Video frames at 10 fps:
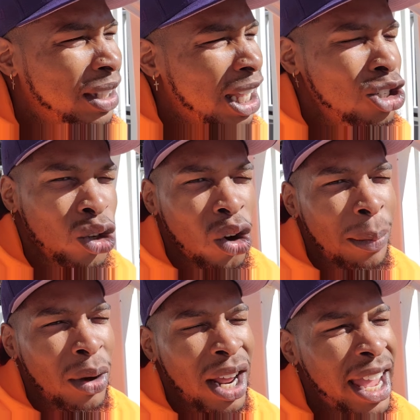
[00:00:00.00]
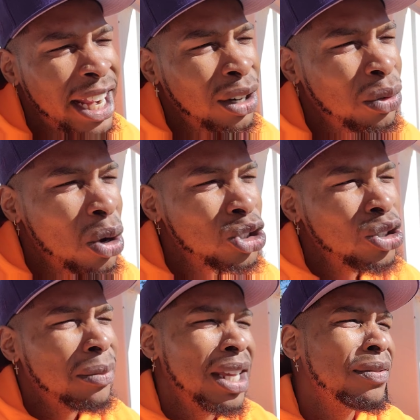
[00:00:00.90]
and showed up on an Aiden Raw
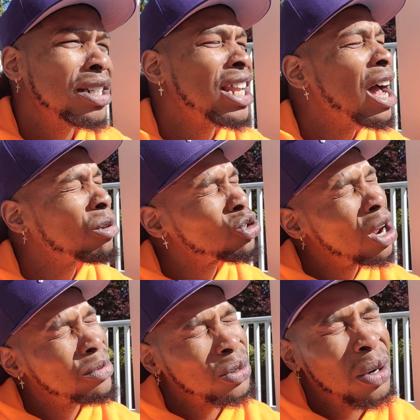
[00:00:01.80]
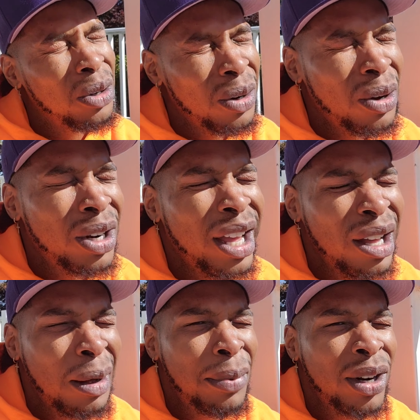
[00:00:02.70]
stream. Even Donald Trump showed up on
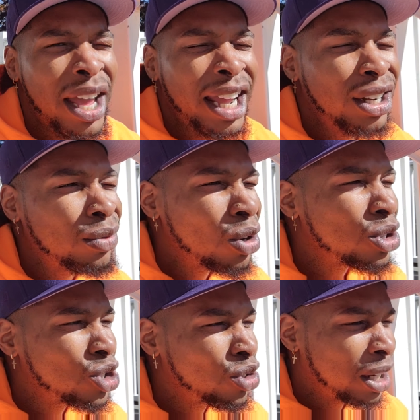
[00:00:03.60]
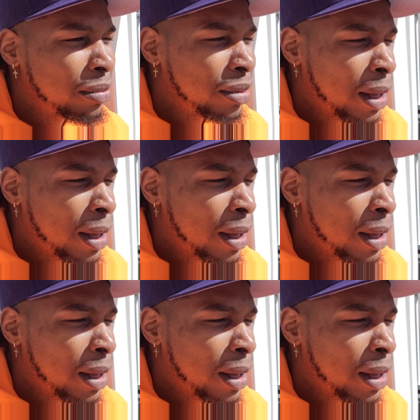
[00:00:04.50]
an Aiden Raw stream.